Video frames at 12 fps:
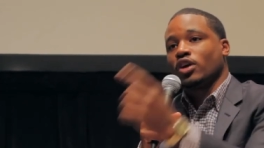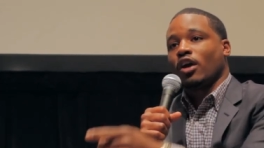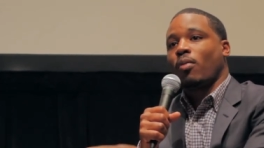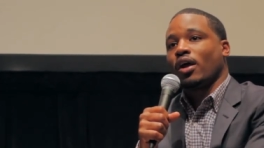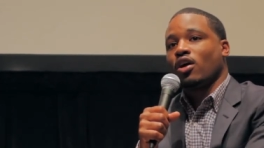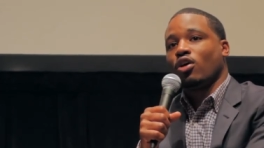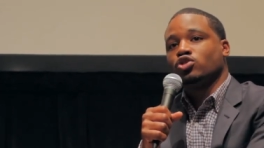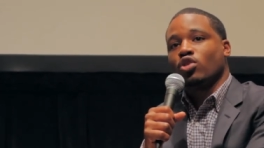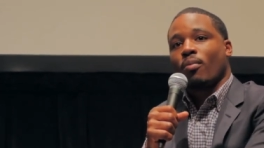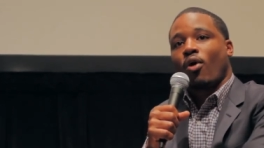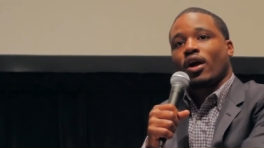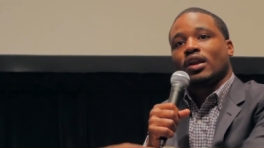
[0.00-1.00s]
Everybody goes to
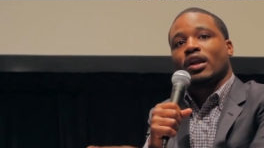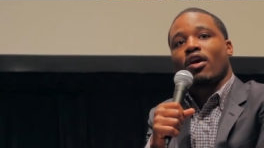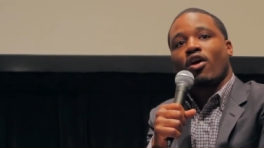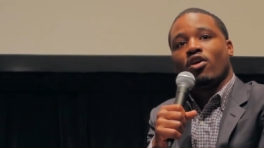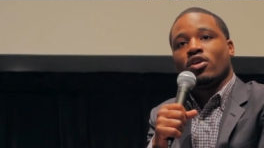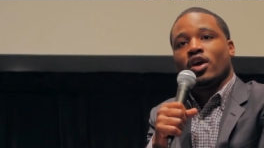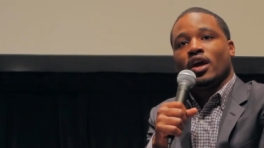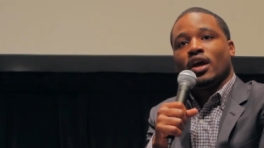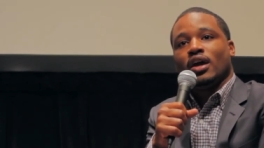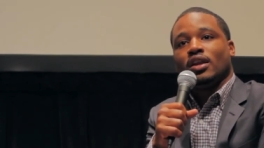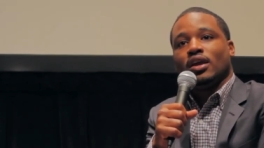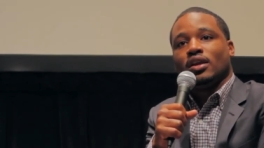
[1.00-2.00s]
Embarcadero
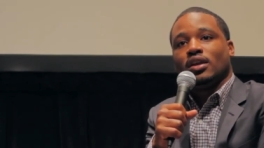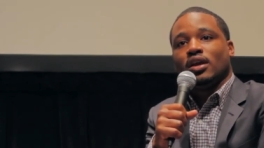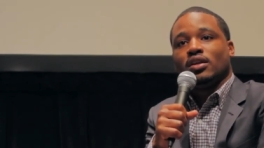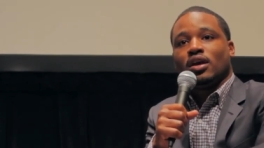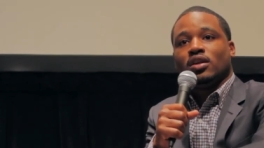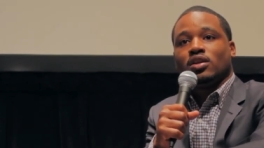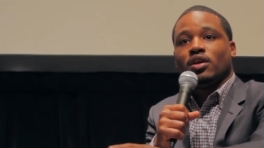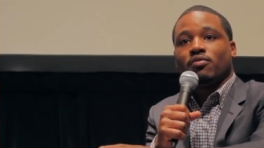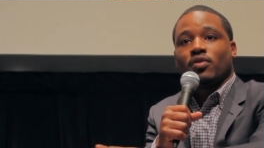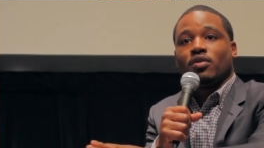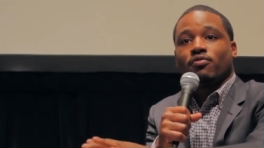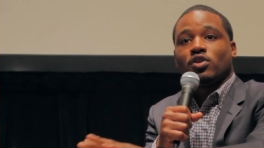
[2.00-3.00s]
in in in
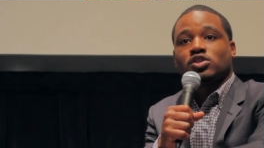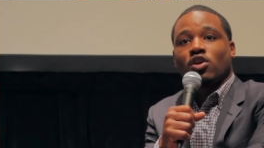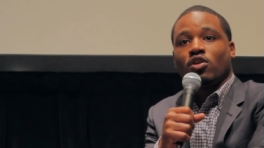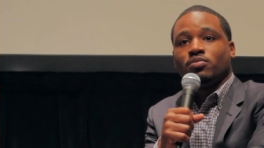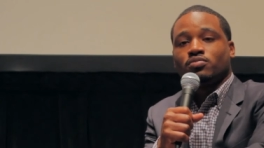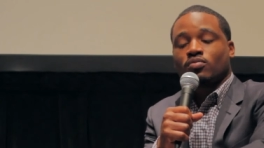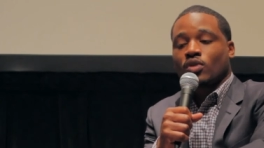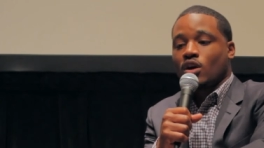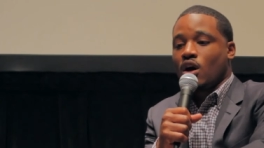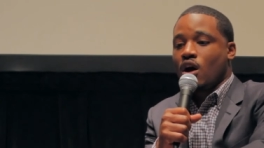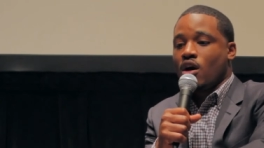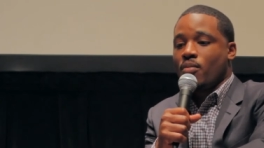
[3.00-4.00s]
in, in Frisco,
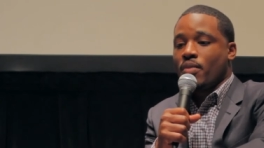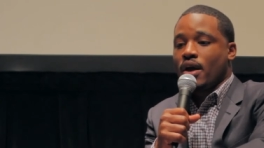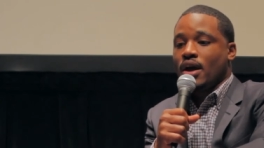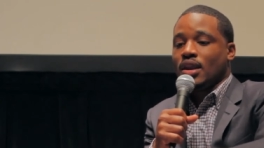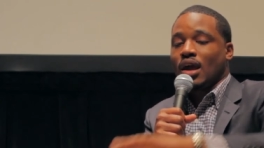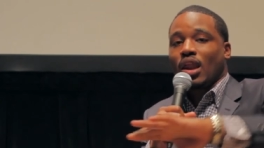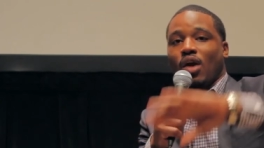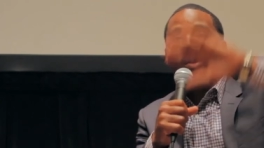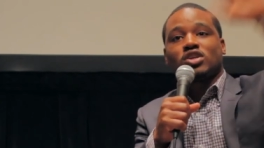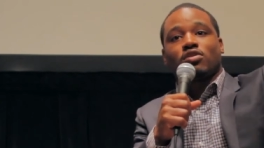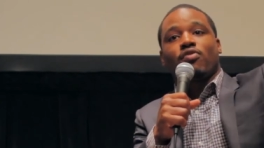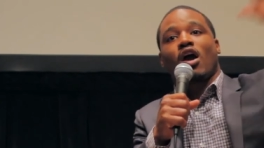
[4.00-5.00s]
um, and they, they
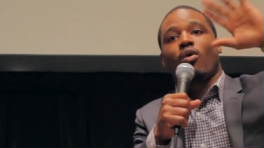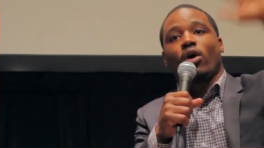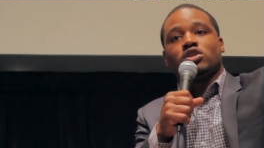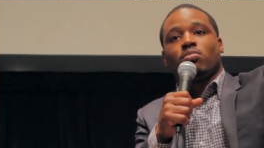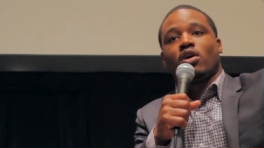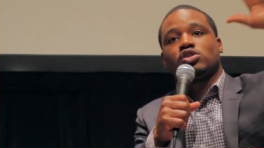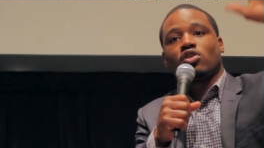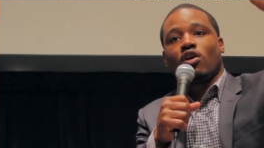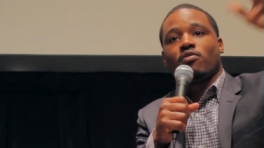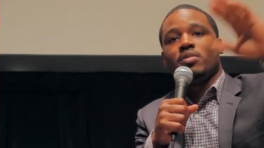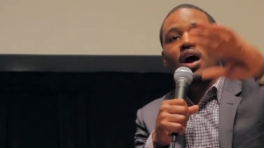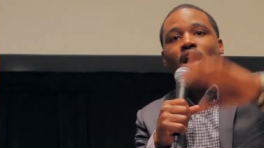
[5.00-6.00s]
watch the fireworks burst
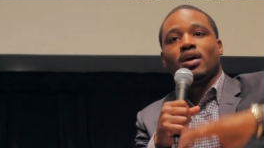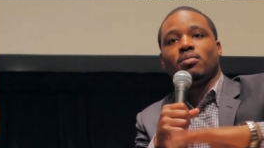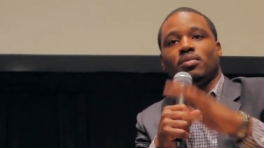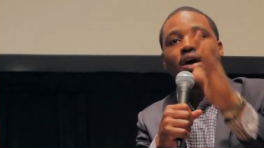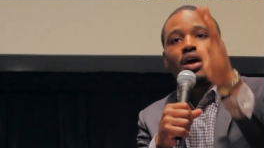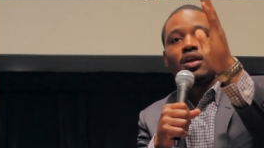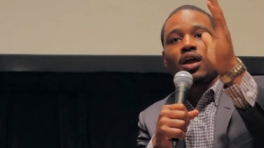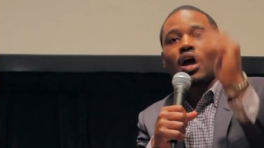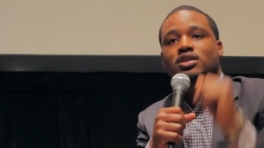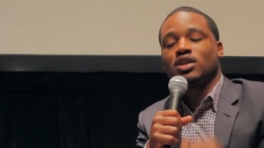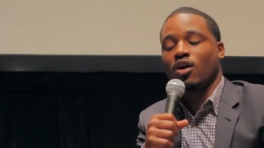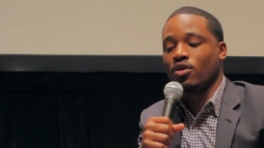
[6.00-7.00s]
off behind behind the
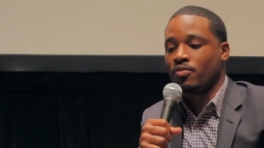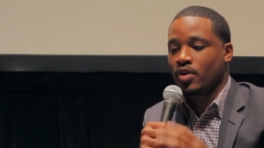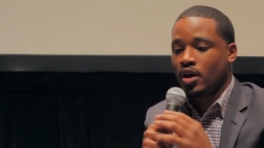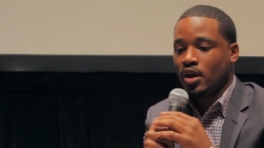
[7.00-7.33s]
clock tower.